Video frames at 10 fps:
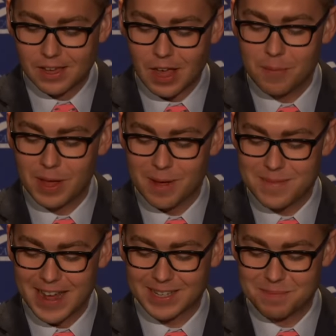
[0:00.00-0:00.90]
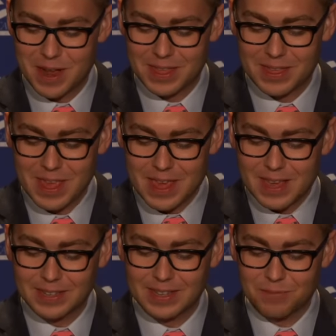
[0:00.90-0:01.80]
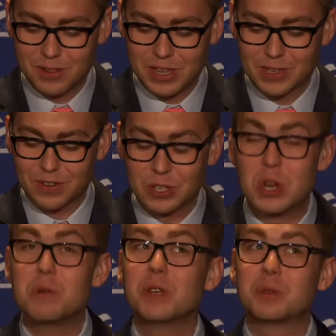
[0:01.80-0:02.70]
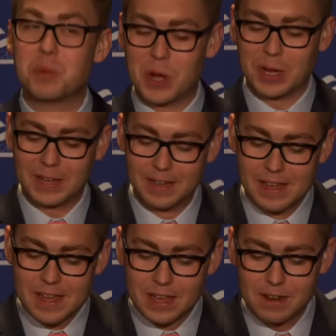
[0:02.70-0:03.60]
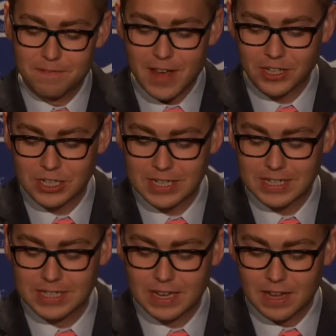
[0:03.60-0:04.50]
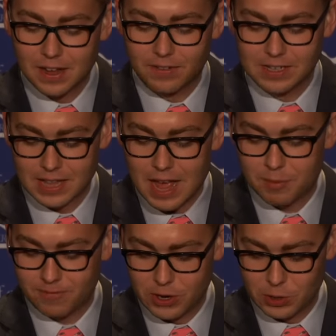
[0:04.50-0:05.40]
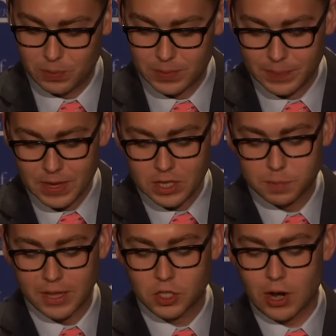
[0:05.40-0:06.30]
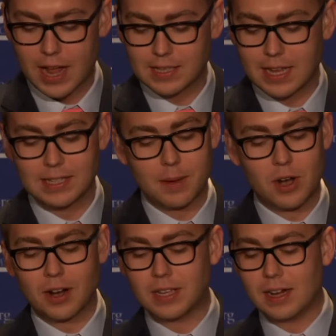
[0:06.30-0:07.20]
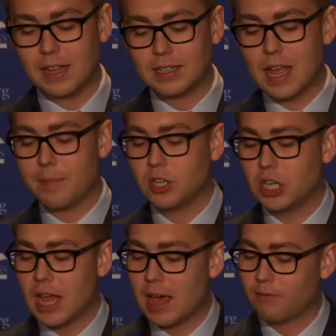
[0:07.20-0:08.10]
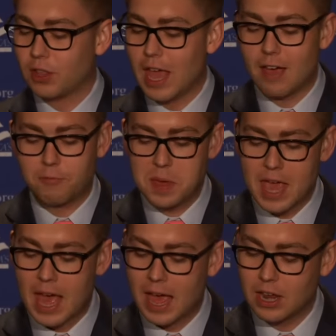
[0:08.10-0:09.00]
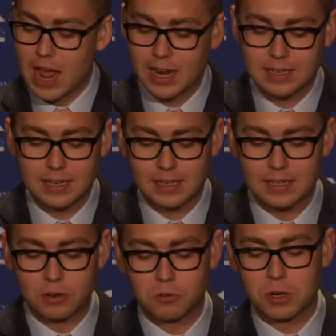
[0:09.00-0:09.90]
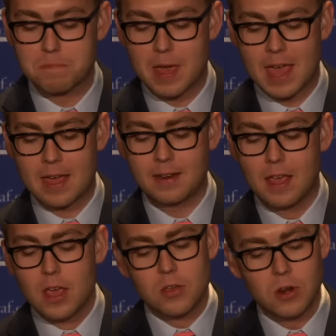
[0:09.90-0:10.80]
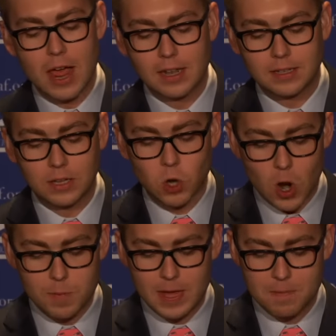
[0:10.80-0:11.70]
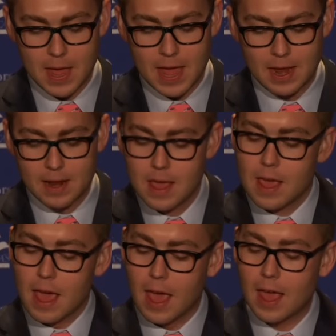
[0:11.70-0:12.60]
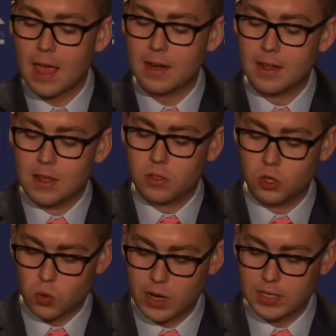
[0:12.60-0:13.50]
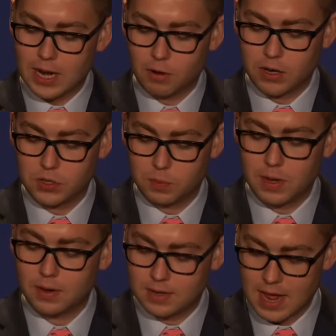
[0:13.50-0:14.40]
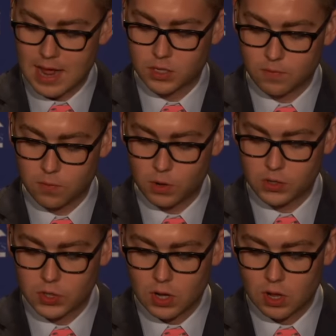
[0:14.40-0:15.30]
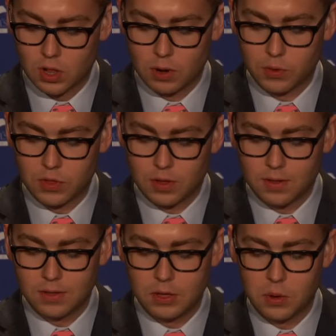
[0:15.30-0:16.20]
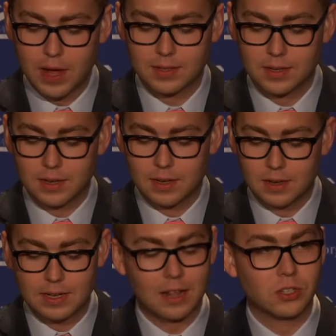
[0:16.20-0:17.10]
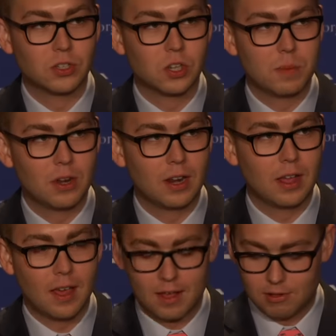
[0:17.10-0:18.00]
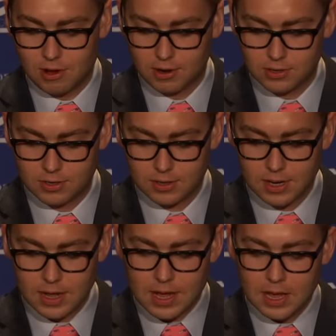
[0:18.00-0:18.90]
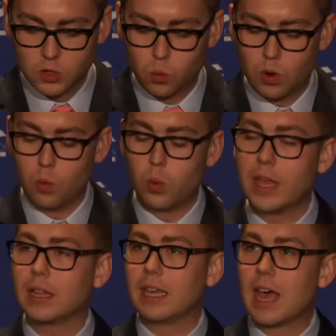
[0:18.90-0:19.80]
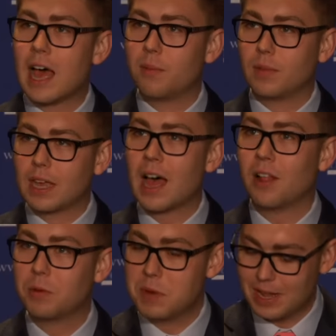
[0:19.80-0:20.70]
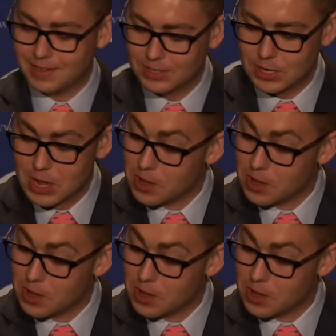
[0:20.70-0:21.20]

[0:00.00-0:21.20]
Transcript: coming up next month is the release of his newest book, Confessions of Islamophobe. Spencer has led seminars on Islam and Jihad for the FBI, United States Central Command, United States Army Command, and the Joint Terrorism Task Force, along with the U.S. intelligence community at large. He is a weekly columnist